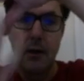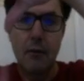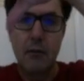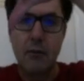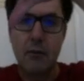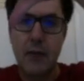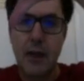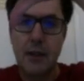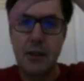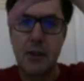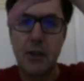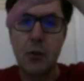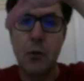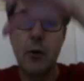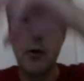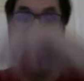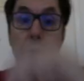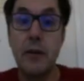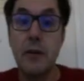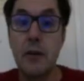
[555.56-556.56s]
the
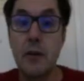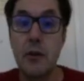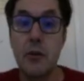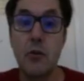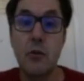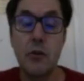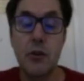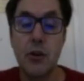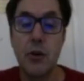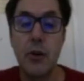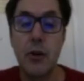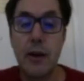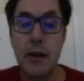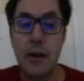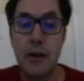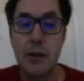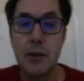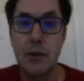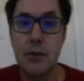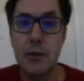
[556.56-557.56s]
query that you were joining
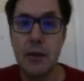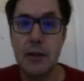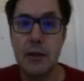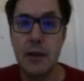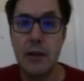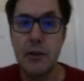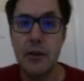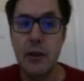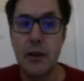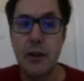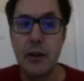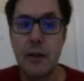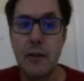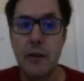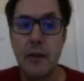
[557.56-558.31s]
to essentially.